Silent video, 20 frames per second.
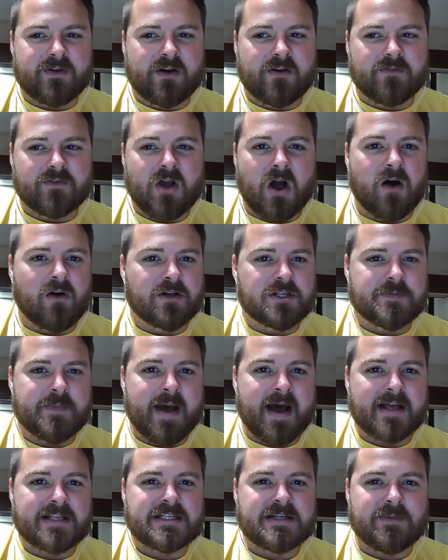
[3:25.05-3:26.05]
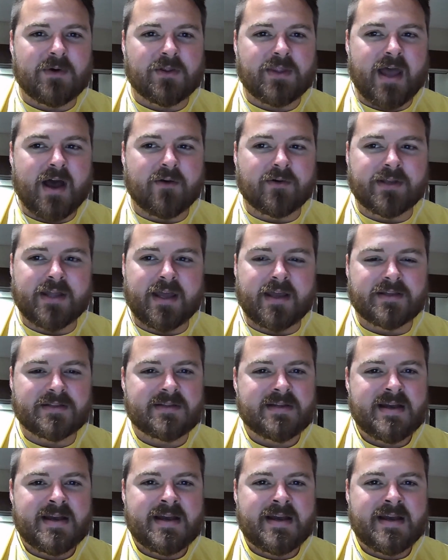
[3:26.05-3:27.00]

of college basketball nowadays.